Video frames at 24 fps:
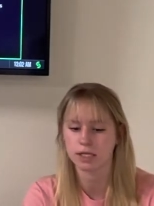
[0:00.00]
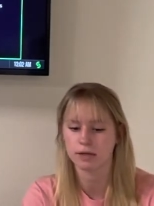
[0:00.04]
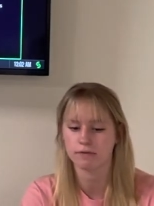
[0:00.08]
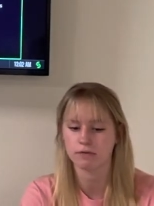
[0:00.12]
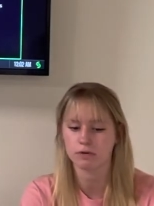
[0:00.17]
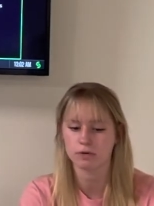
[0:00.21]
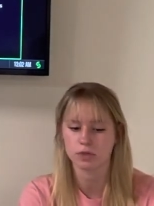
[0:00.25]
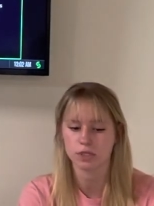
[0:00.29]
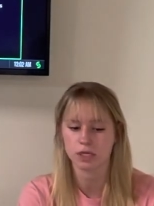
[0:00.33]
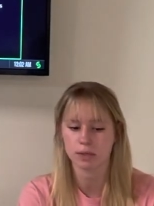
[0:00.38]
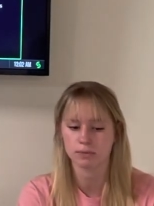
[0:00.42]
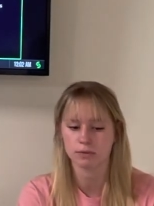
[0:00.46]
if
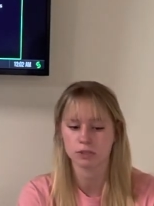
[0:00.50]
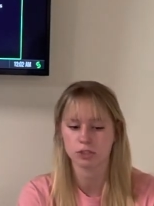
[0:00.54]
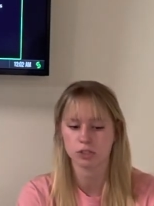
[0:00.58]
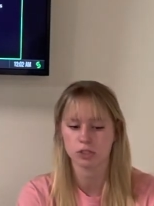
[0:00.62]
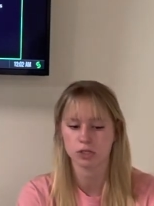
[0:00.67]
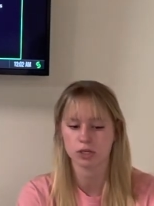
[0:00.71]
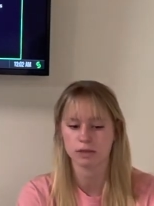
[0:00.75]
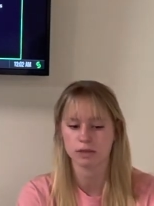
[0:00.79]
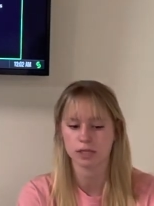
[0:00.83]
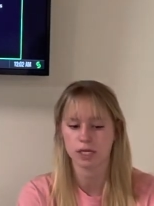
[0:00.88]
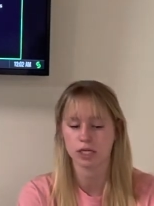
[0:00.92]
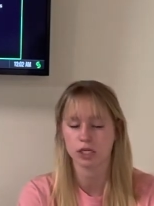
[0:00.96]
you
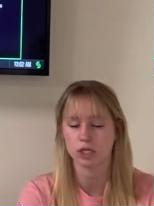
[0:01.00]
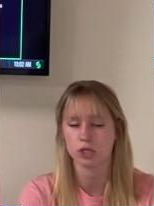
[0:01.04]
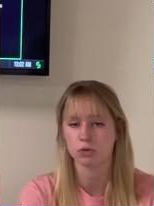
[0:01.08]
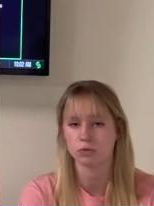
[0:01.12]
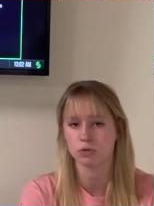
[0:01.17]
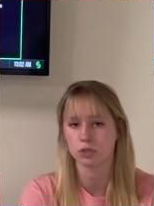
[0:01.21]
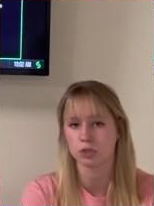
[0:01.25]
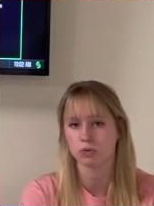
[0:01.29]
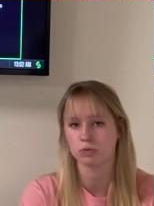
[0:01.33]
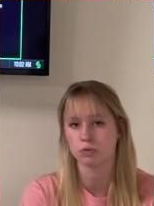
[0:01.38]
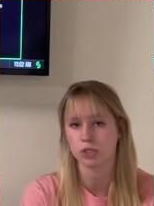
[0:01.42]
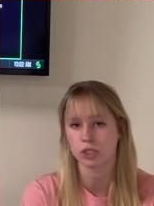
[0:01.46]
demonstrate that you
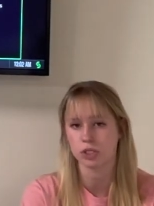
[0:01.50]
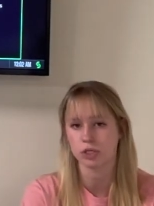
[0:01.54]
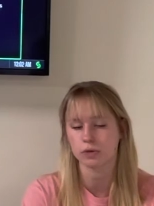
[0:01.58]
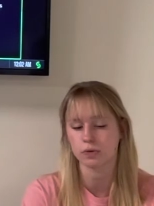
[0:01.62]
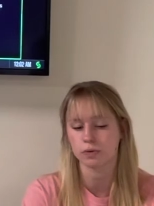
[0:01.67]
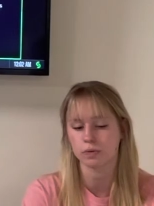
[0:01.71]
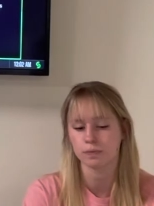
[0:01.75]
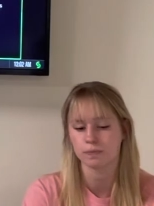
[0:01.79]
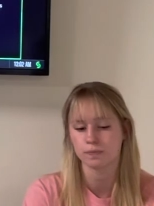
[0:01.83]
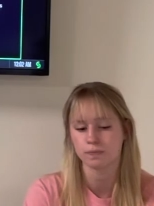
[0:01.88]
do too.